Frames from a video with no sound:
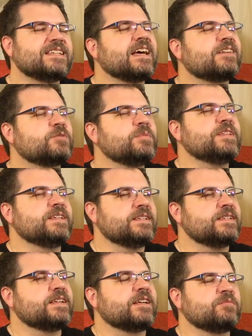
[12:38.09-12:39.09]
It'd have to be the
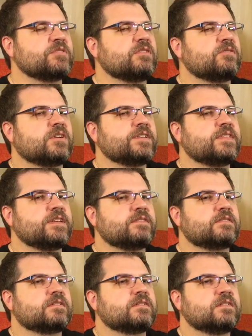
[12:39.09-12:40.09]
indie games level. I
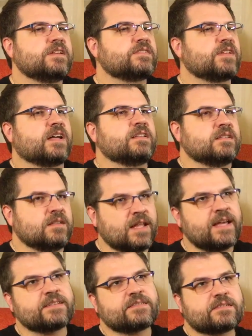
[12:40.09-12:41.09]
think it's gotten
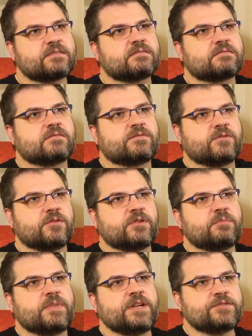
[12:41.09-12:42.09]
less for
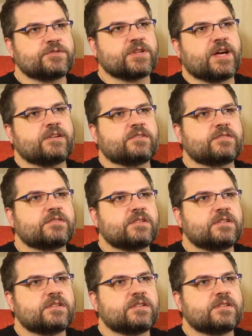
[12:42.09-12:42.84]
the major titles.